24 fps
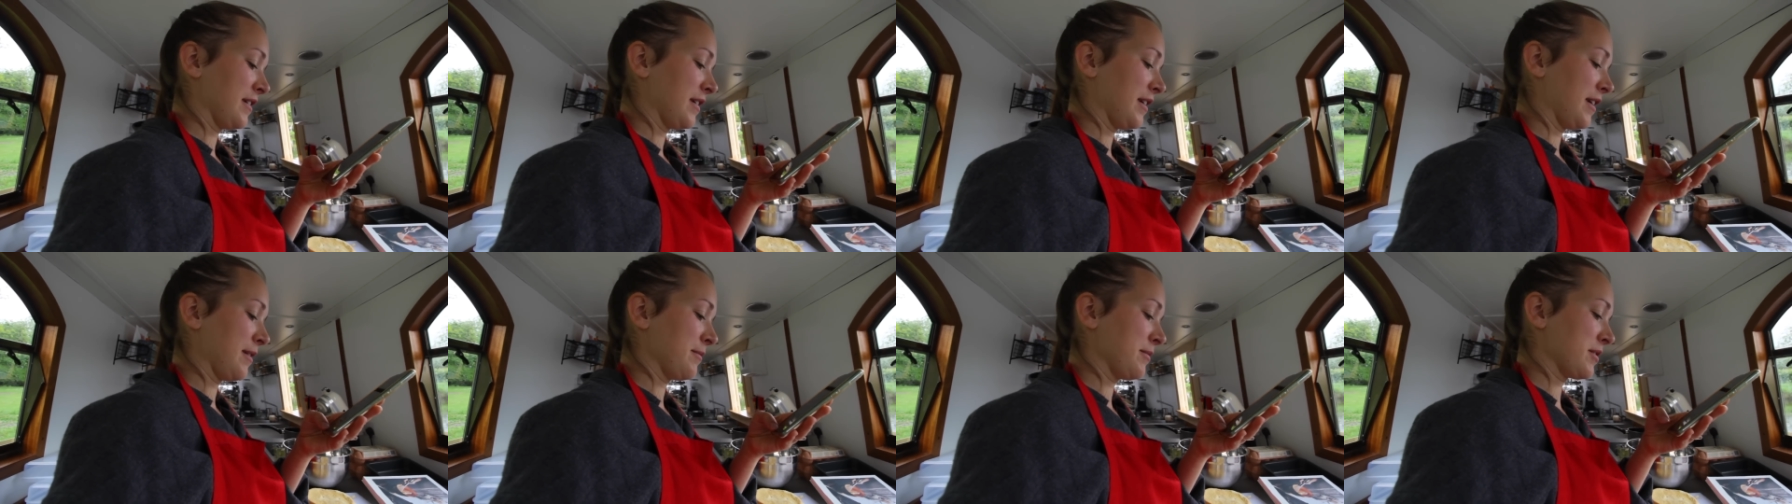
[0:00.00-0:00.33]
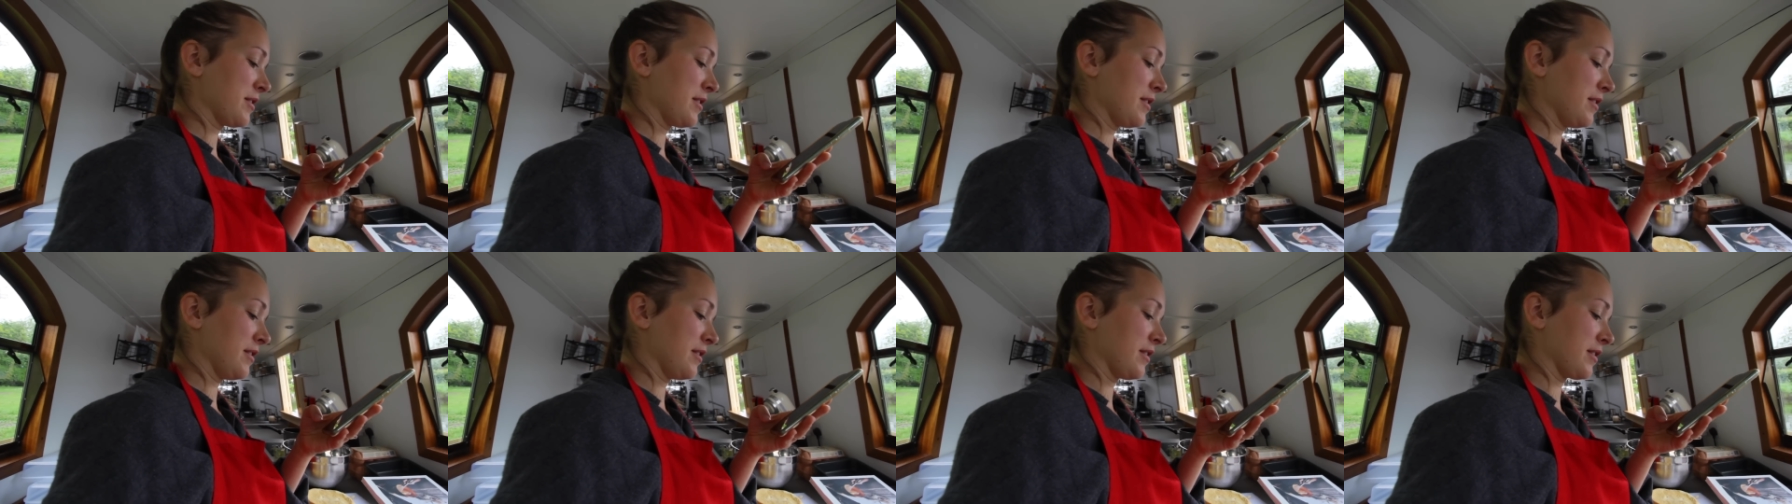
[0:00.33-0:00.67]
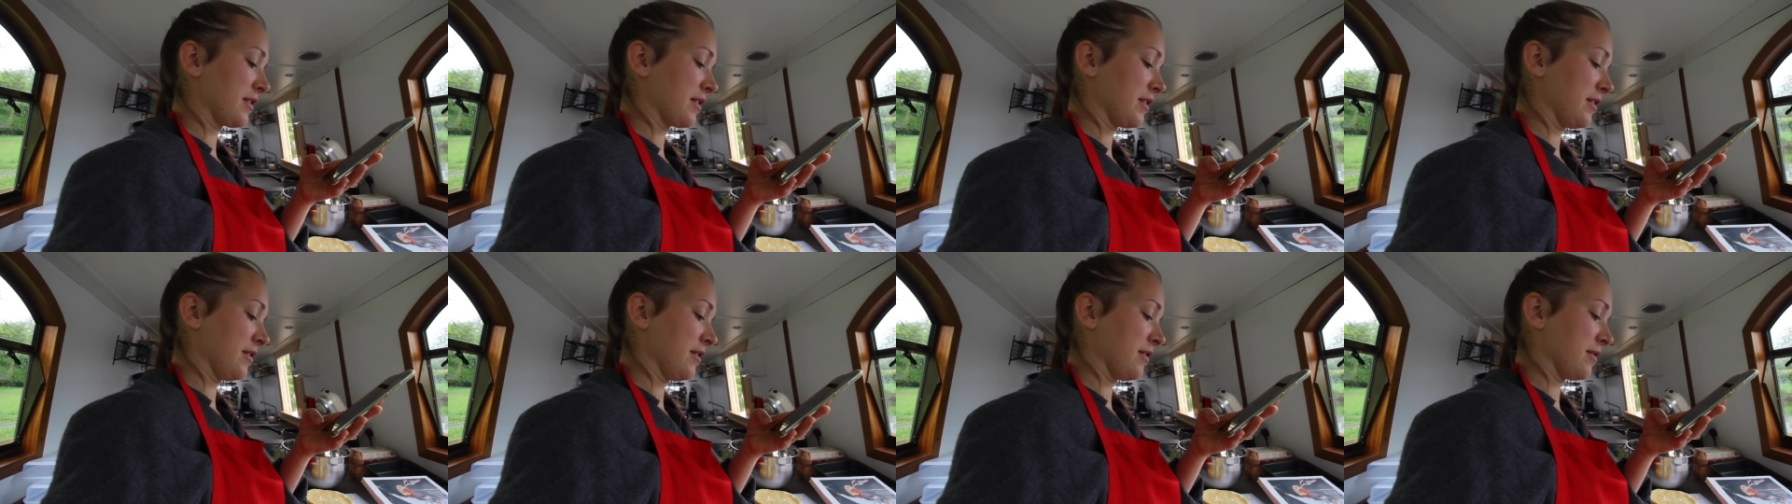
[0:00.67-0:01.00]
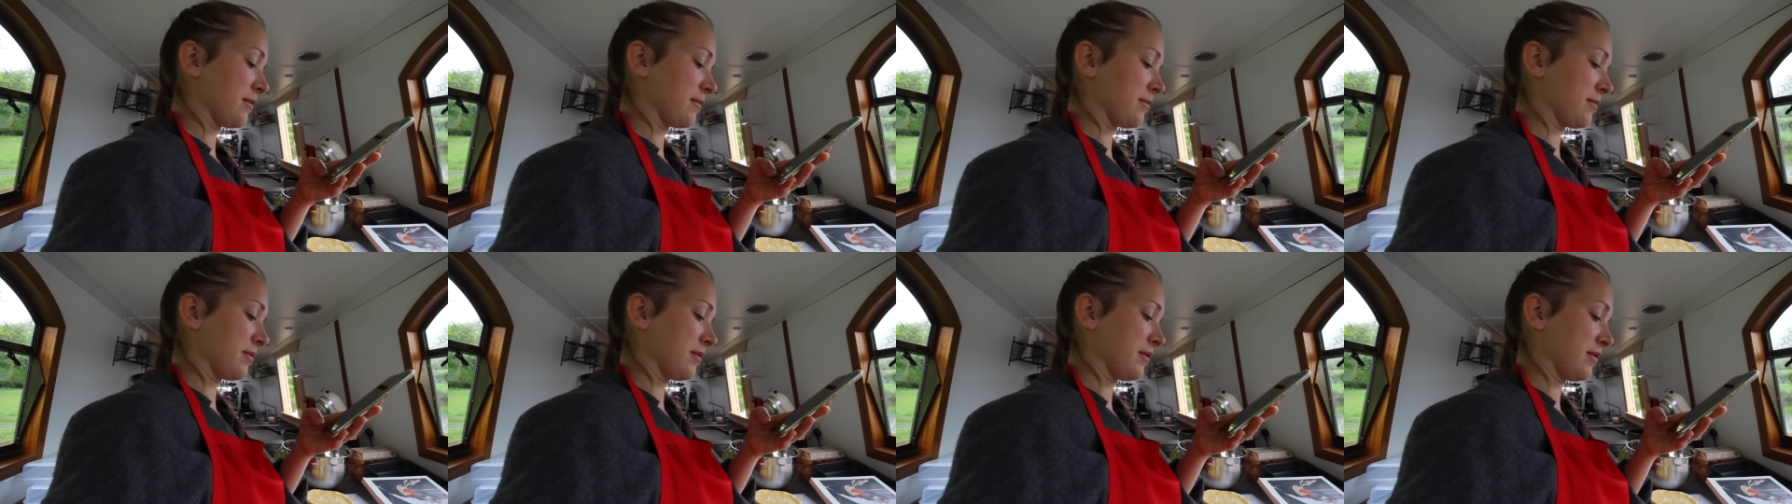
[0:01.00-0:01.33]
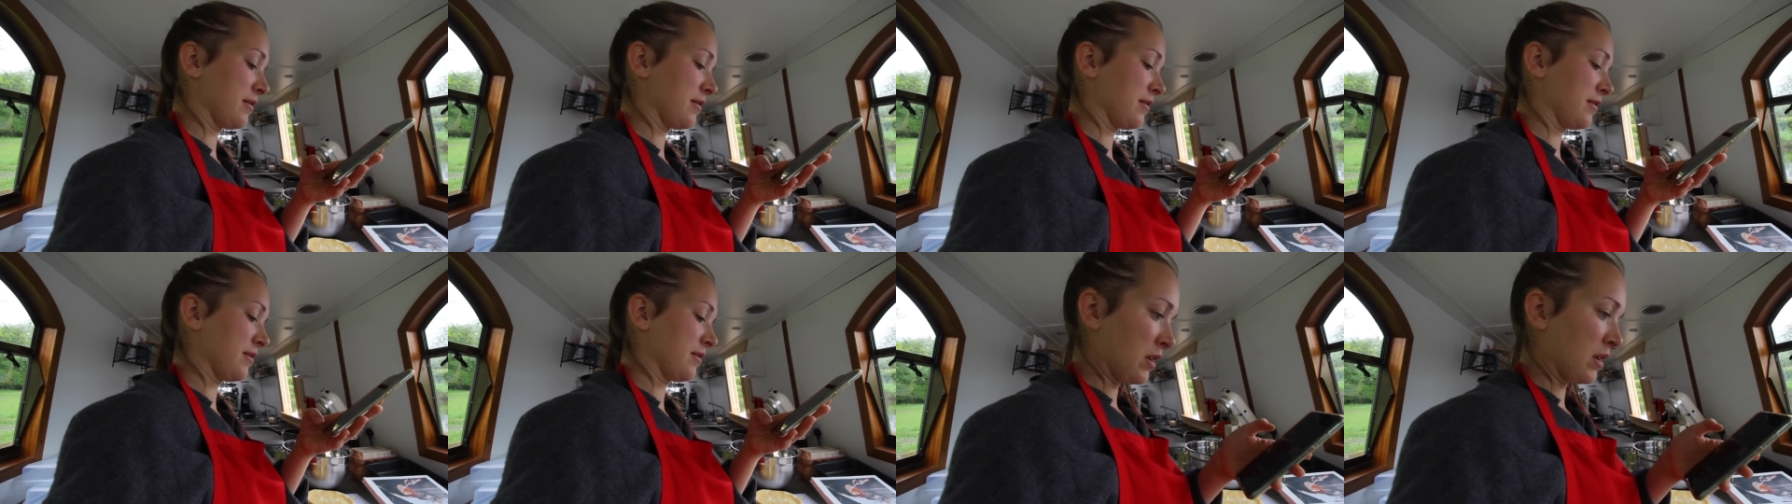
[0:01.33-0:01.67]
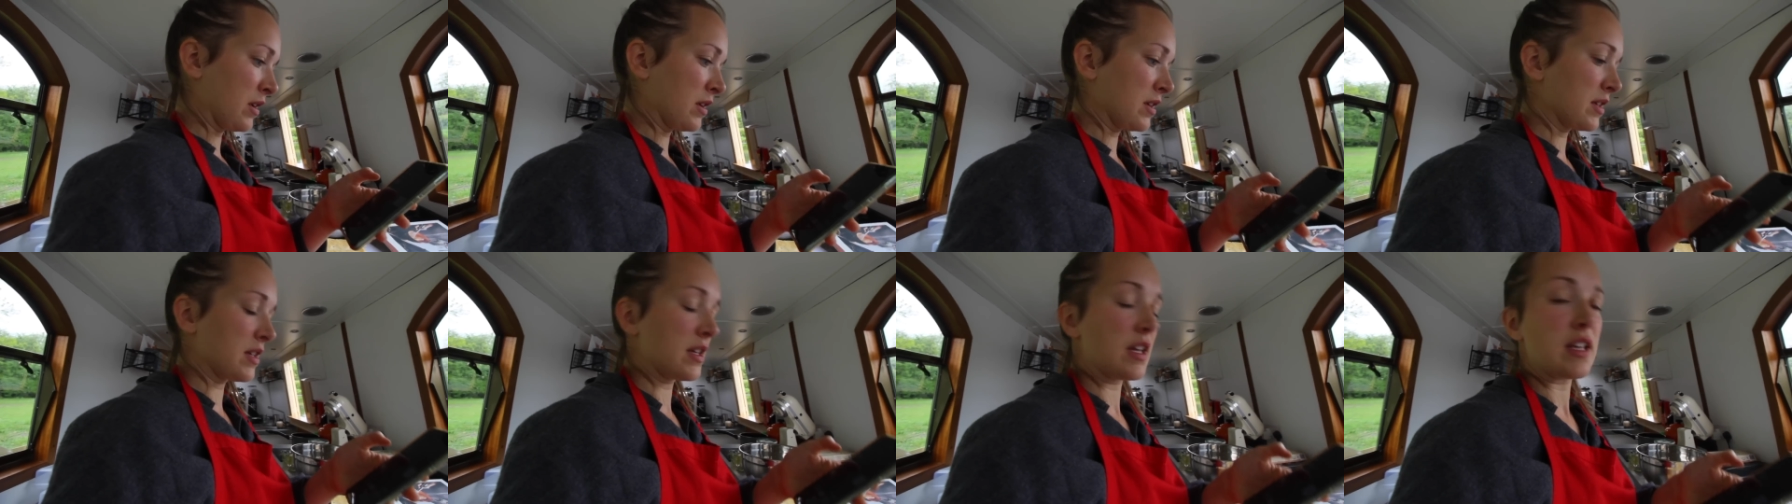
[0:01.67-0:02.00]
I'm just gonna look it up.
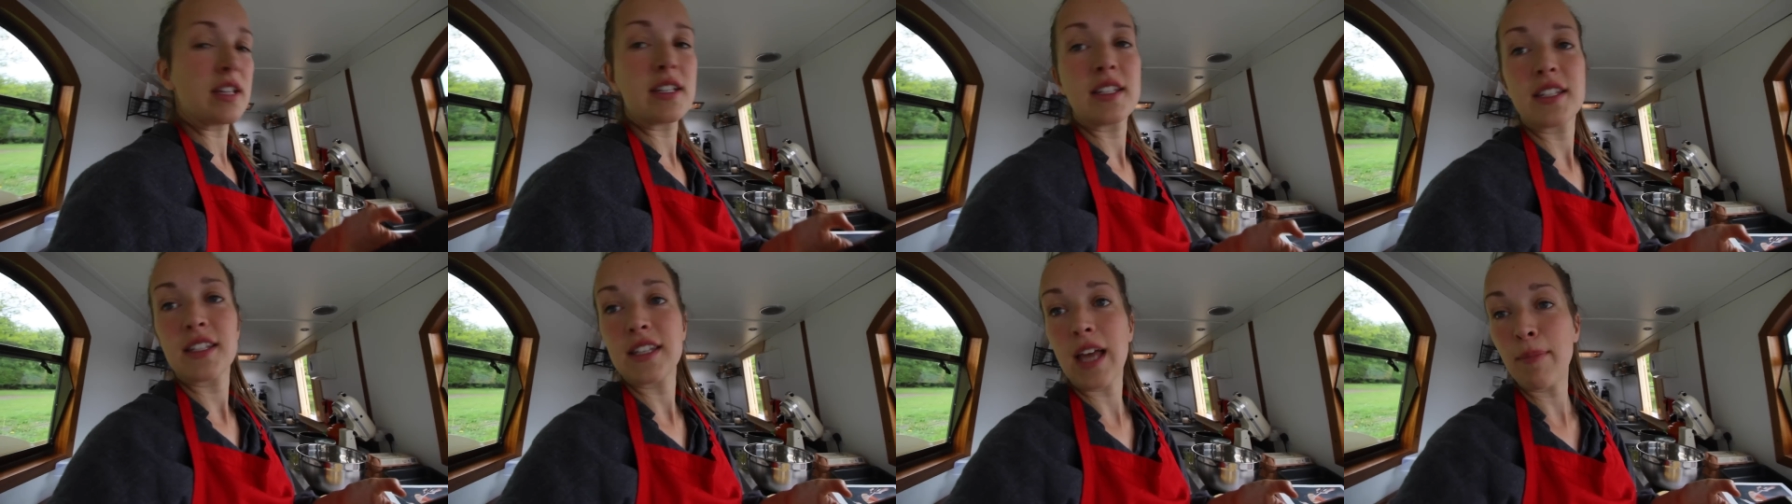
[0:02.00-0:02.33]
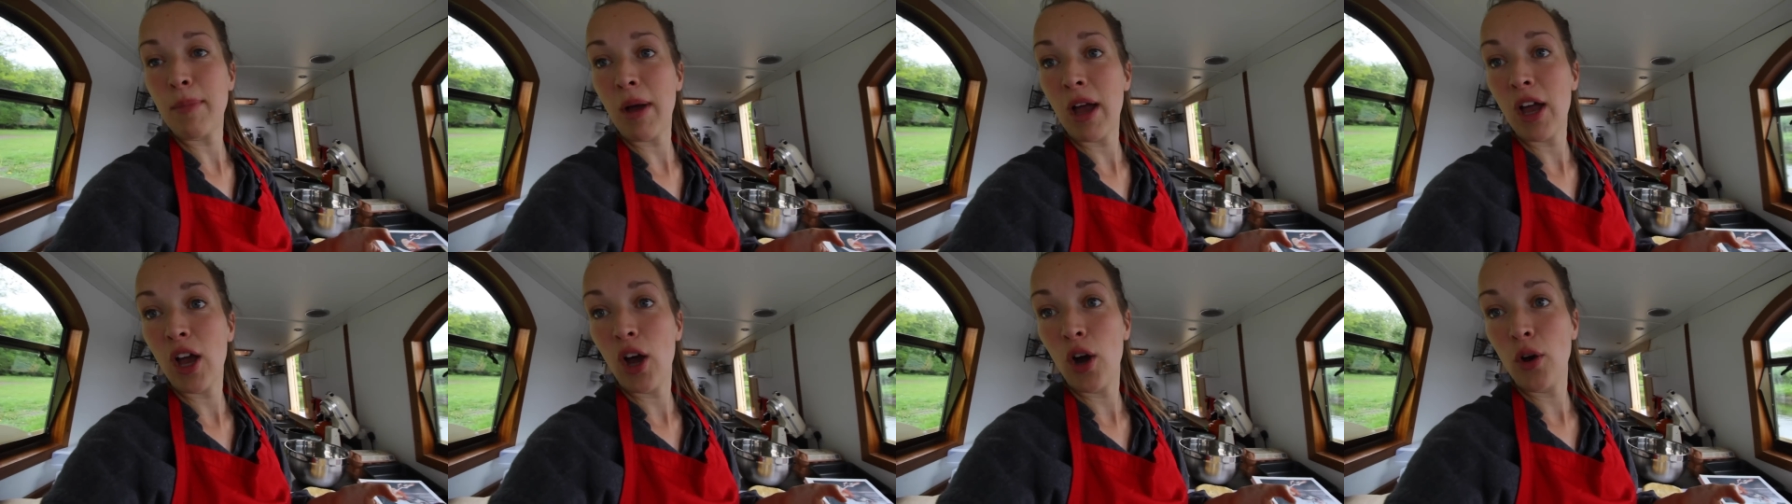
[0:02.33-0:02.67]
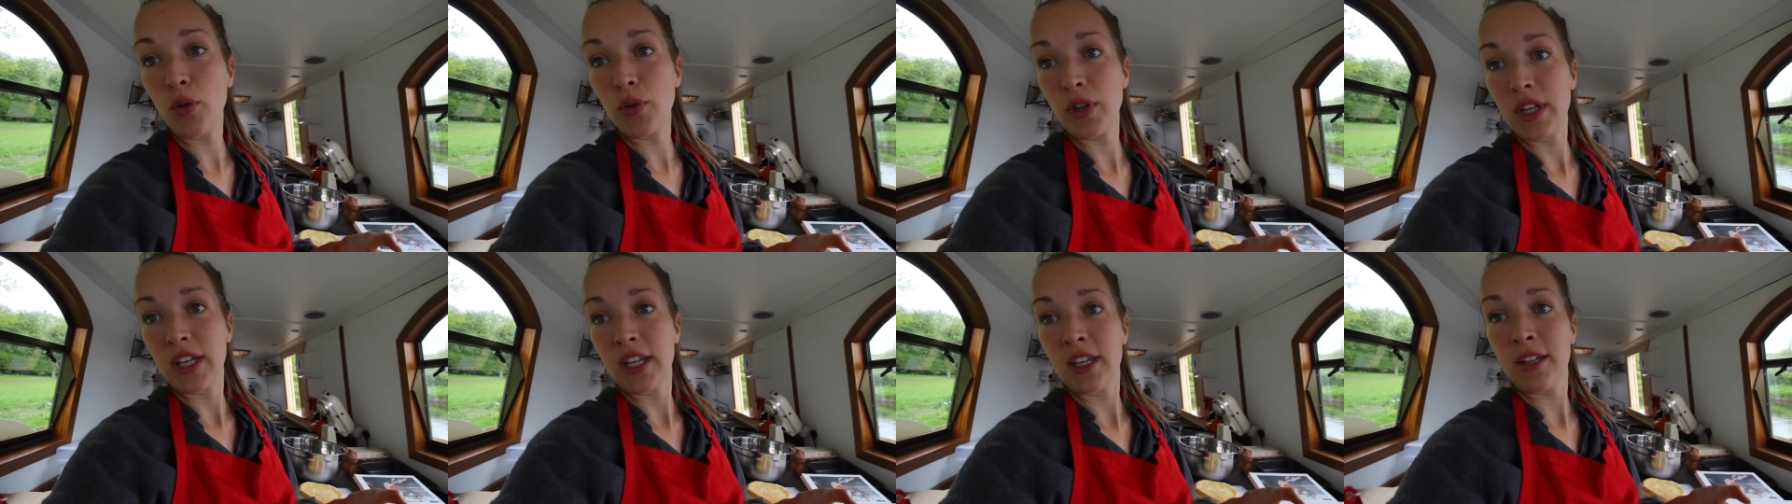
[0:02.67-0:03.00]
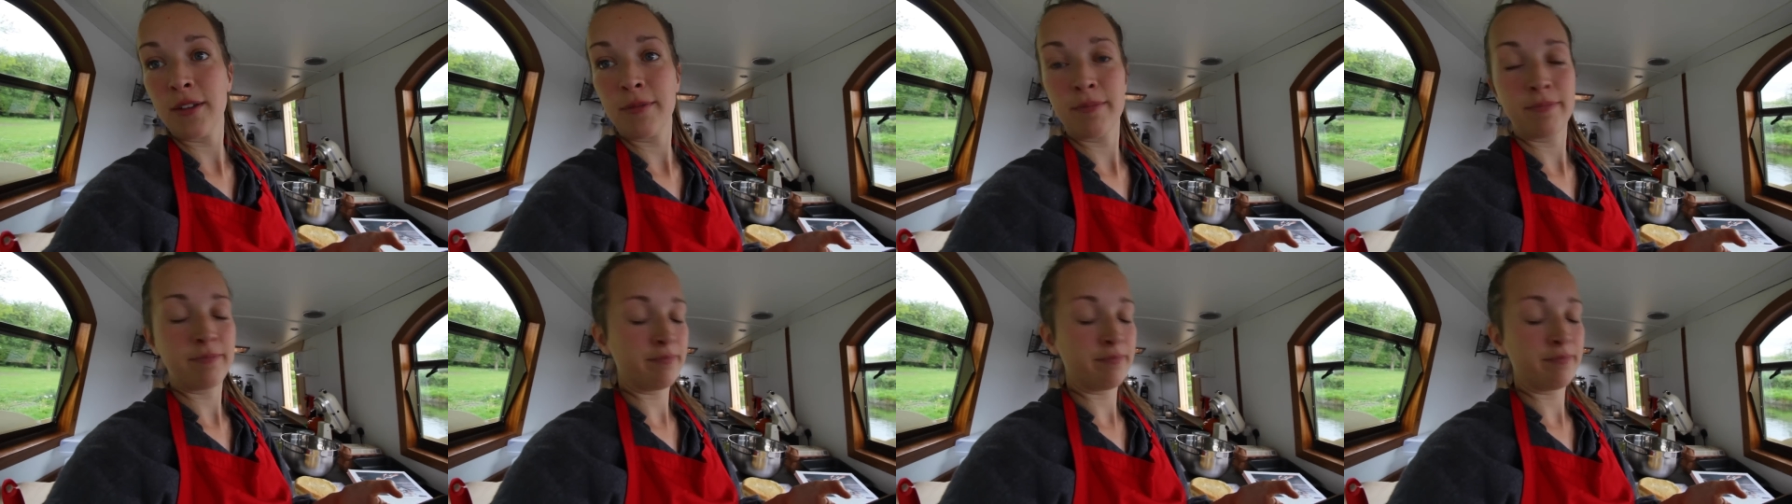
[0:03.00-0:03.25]
Zabayone.